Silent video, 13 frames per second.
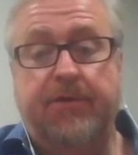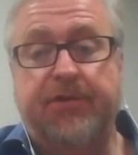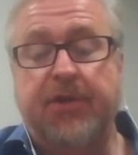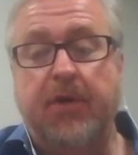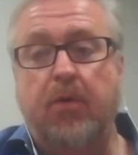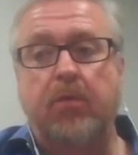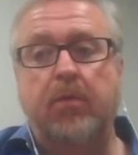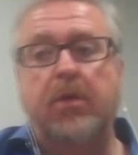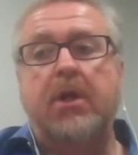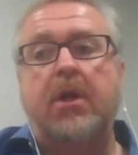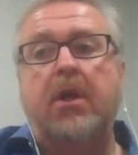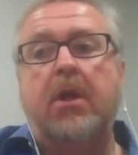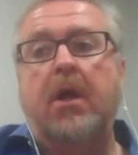So
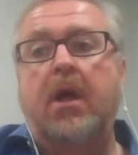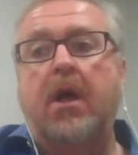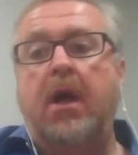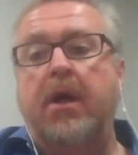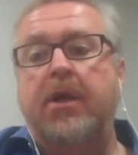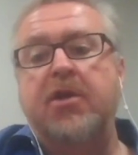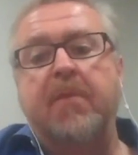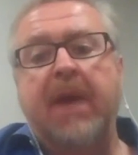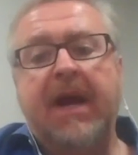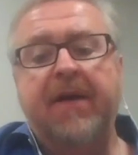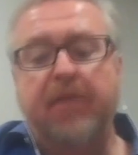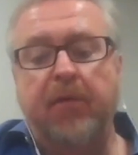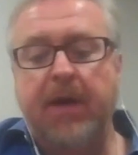you may
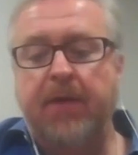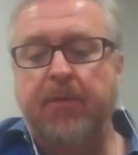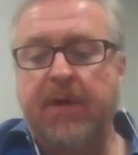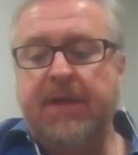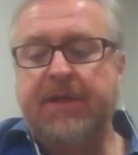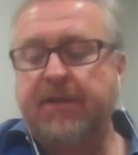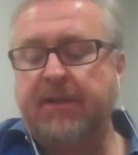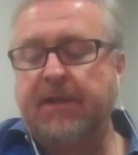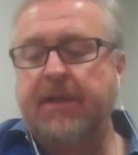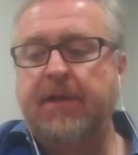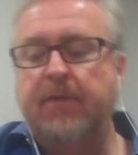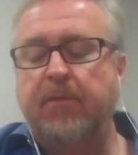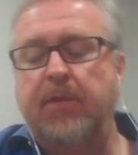have read recently
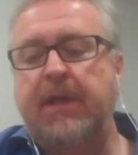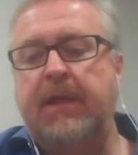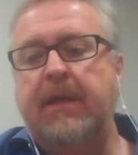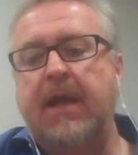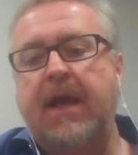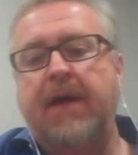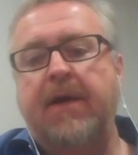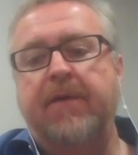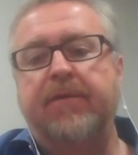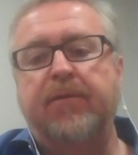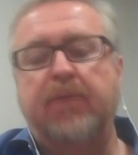that we have